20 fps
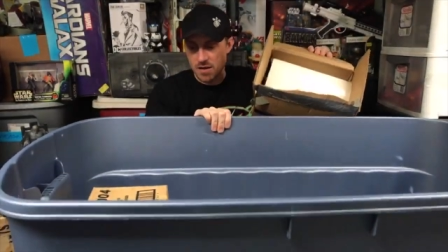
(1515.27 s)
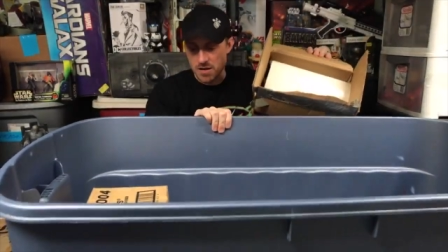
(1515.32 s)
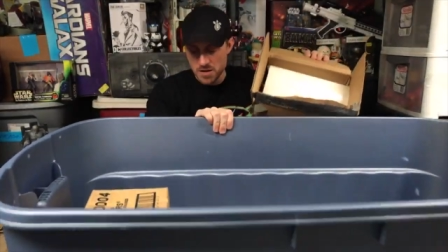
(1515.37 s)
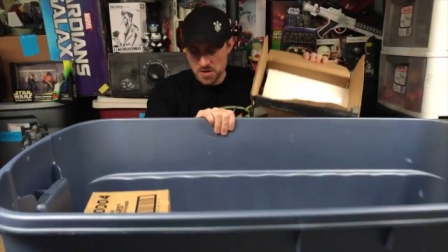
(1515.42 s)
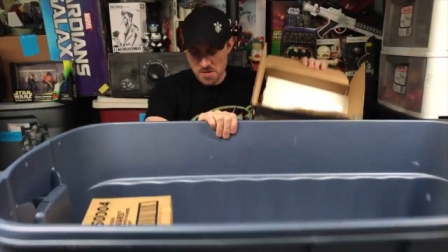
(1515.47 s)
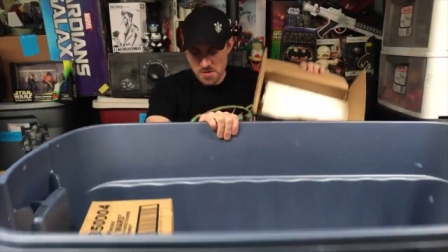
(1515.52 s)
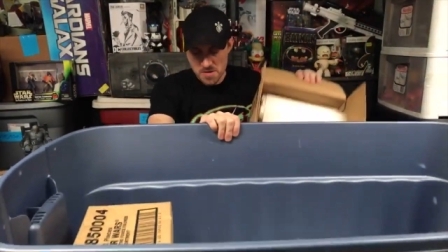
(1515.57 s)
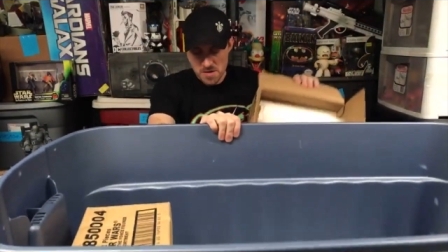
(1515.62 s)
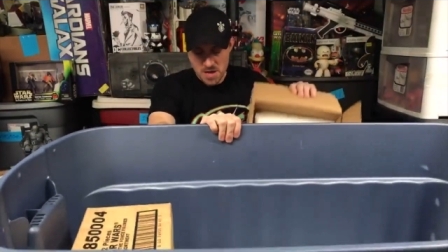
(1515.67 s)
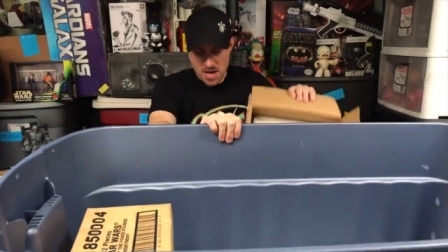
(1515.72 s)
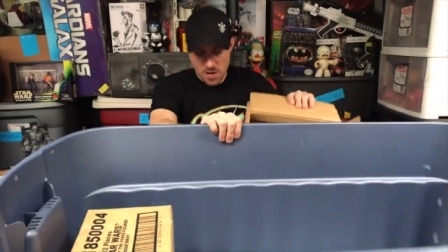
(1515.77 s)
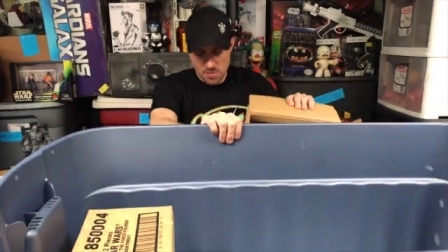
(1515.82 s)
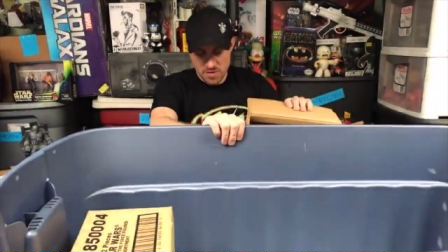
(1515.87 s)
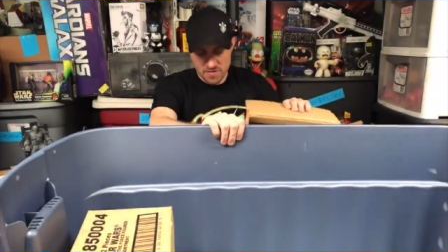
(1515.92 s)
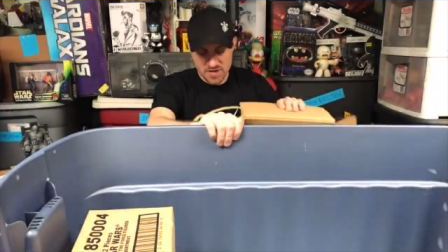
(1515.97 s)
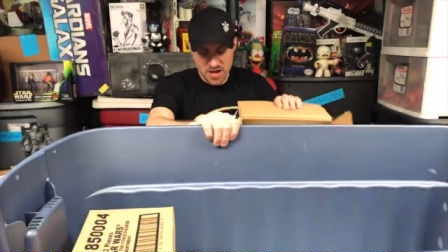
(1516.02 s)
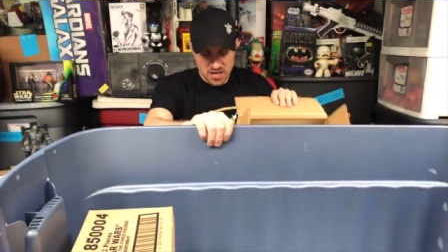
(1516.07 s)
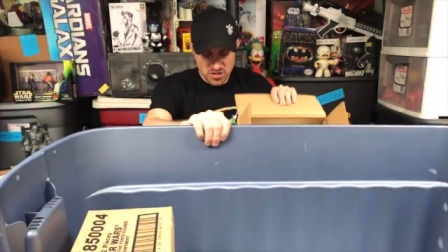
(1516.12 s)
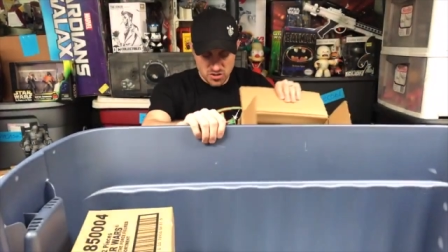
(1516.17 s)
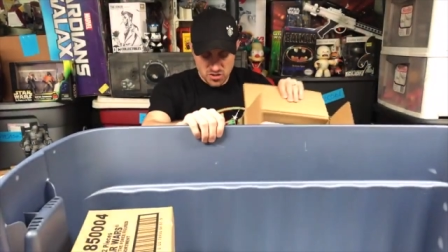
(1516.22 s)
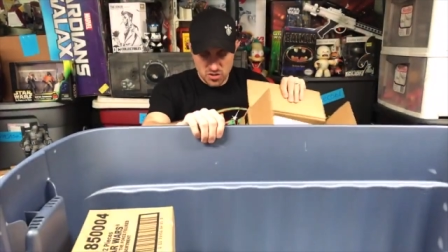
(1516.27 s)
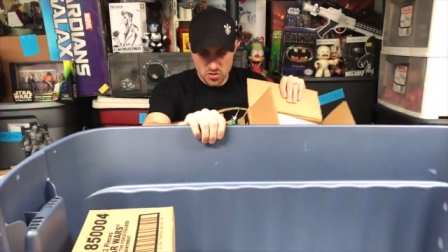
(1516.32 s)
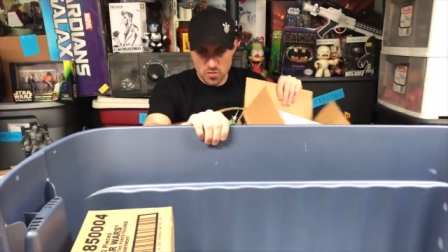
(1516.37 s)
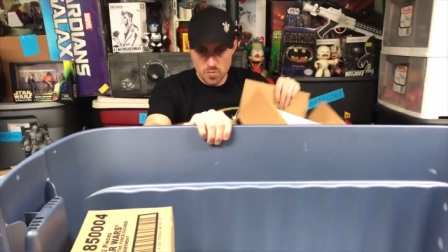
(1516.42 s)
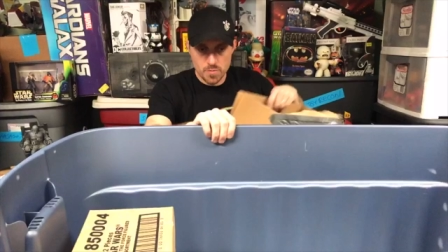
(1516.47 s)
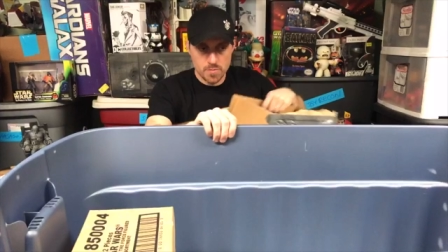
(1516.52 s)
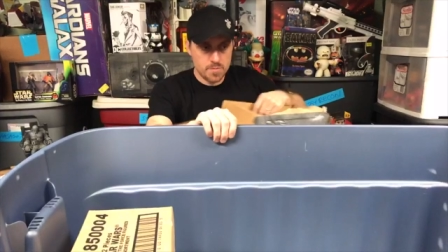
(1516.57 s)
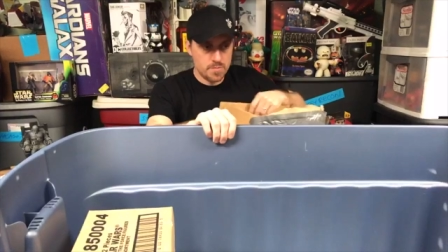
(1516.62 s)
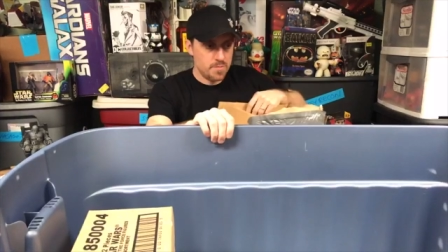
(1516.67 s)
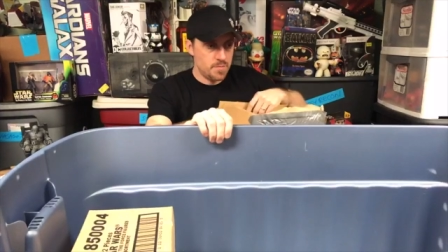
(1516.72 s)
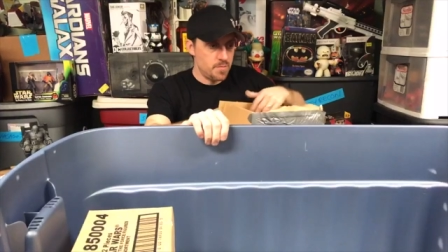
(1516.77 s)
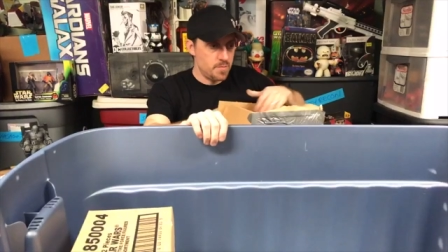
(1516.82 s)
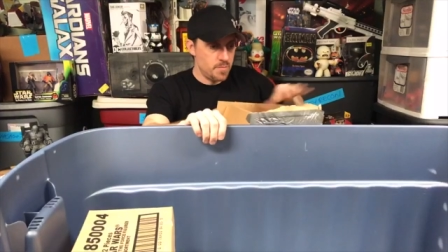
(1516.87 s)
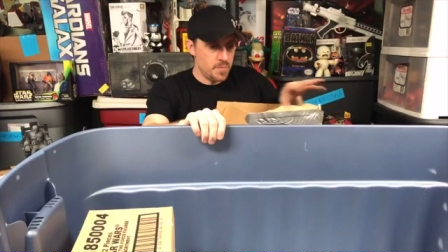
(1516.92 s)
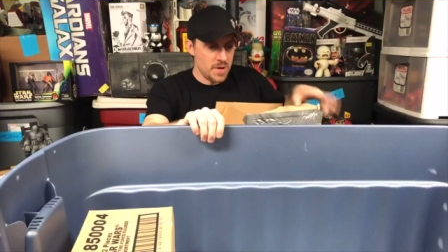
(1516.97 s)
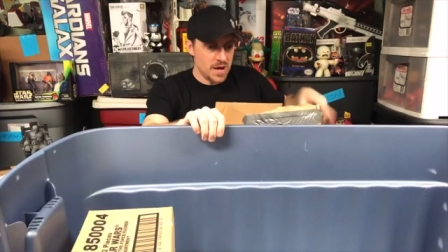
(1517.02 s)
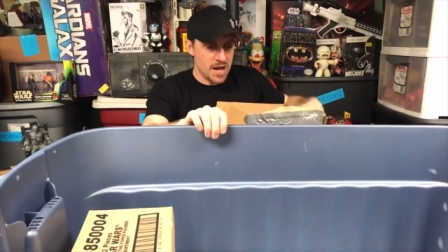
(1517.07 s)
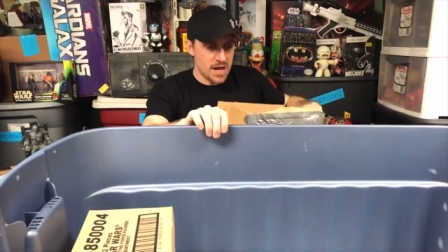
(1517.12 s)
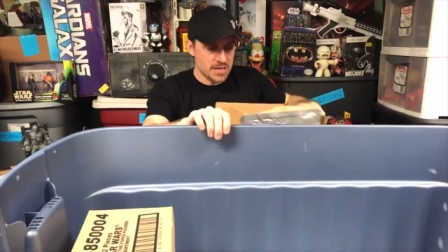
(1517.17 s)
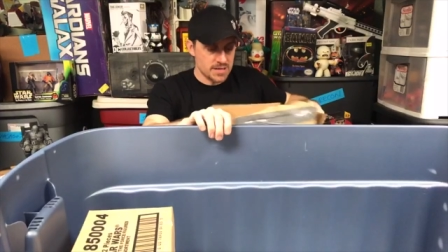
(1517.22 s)
And we've got two
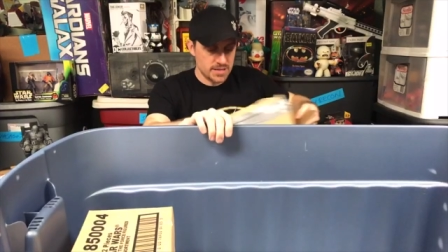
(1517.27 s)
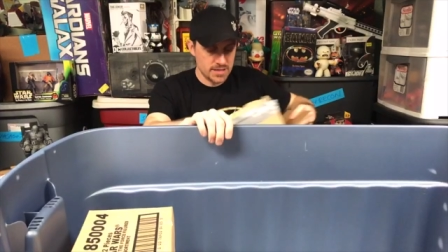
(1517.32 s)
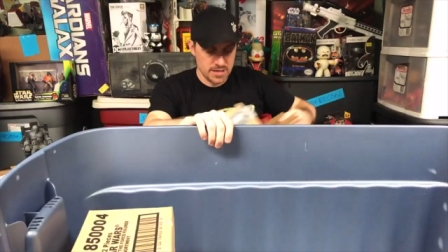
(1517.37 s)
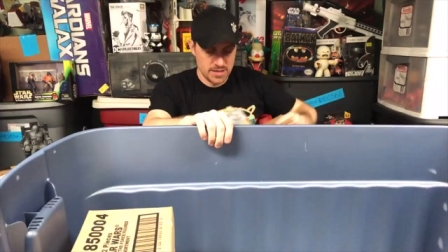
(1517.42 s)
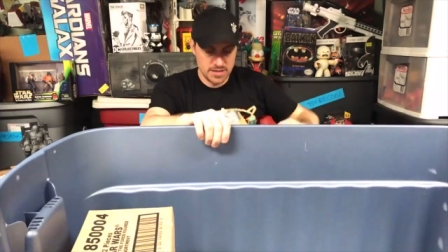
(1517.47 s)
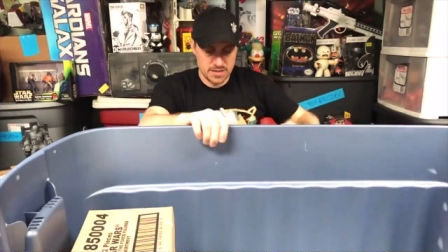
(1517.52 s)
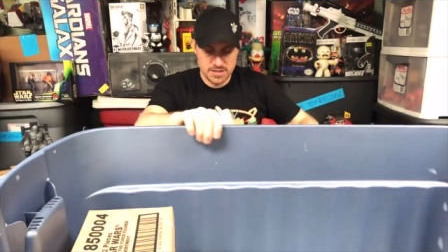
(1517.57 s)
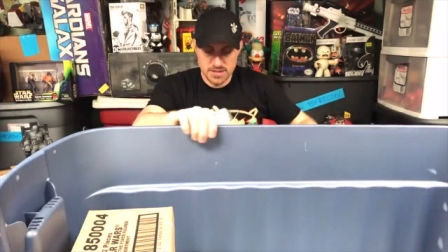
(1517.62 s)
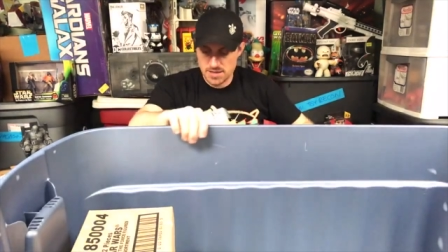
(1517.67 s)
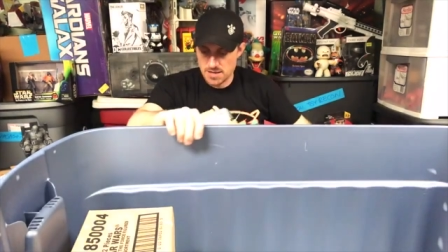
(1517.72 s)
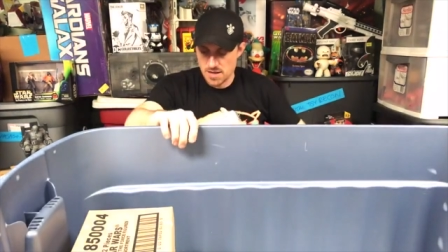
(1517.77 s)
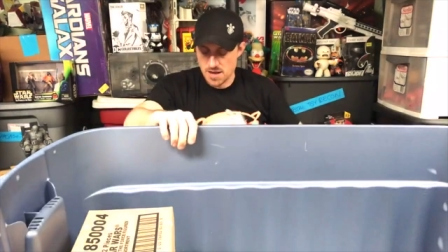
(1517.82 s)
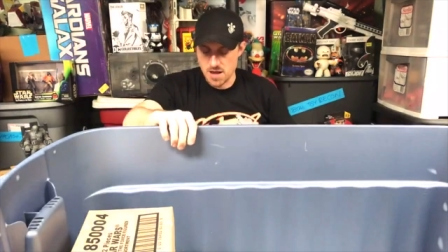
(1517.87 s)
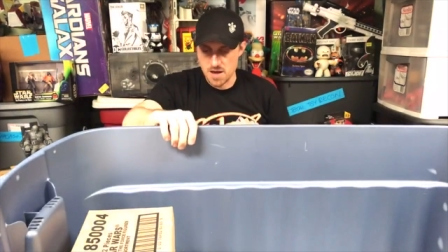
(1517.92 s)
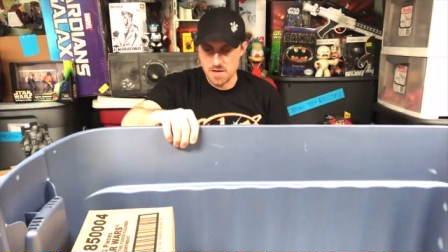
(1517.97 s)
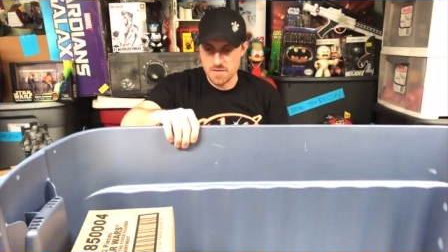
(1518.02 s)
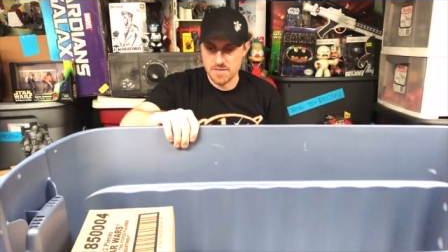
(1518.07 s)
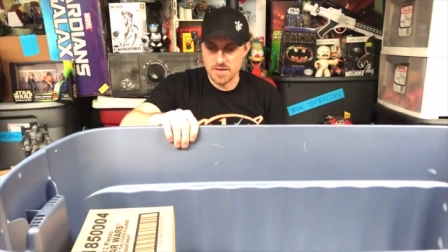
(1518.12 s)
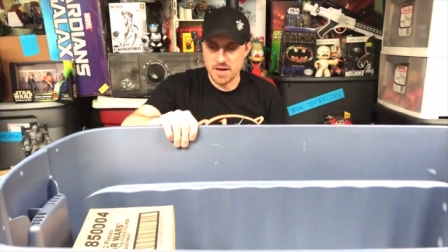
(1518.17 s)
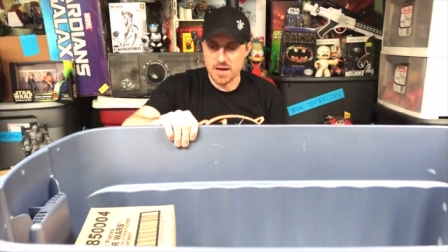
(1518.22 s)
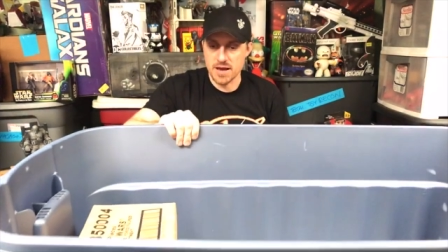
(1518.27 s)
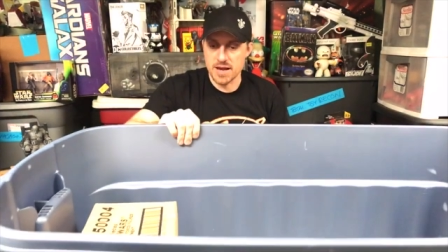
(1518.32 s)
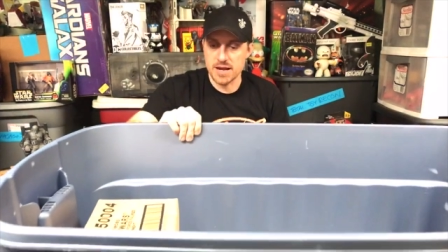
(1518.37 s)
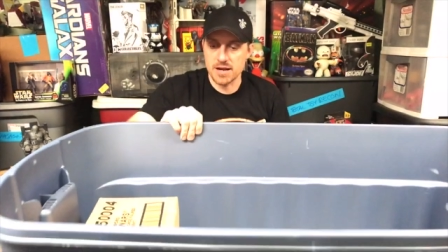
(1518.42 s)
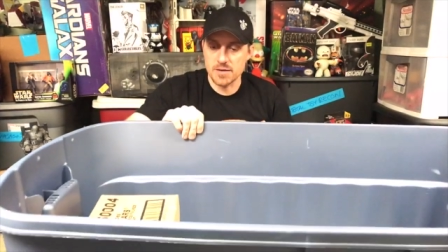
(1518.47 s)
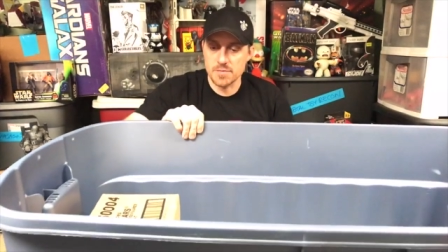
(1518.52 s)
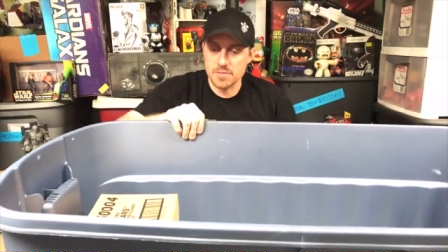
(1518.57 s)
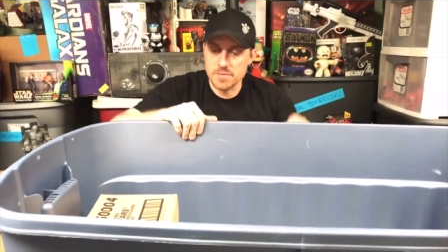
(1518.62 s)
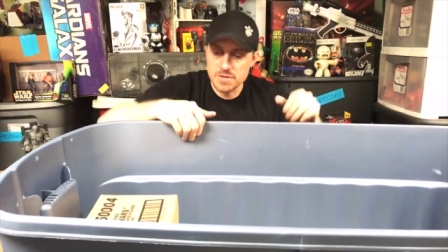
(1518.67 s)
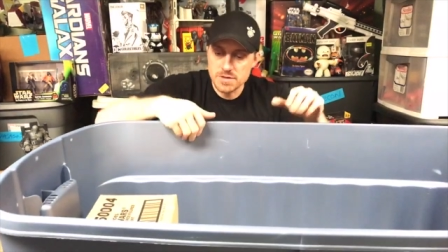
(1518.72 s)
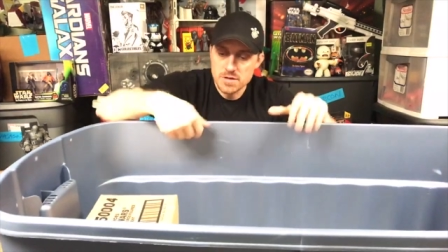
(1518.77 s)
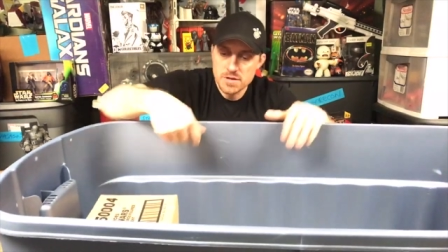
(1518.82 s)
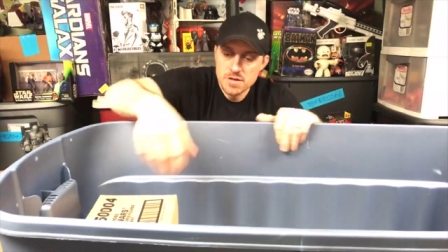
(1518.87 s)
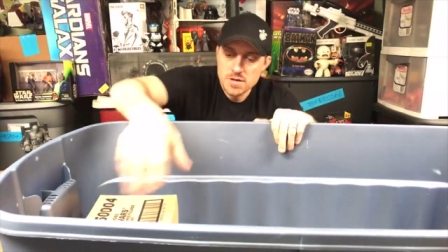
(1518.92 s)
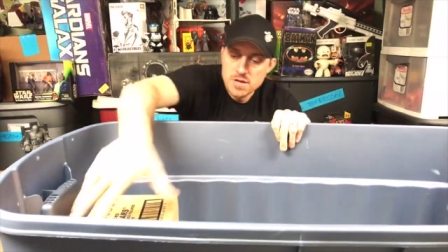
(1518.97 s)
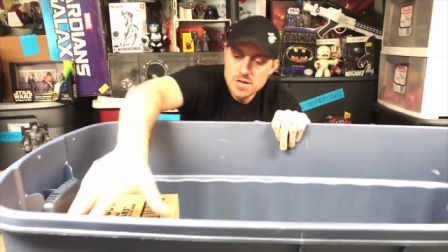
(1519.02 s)
boxes of items.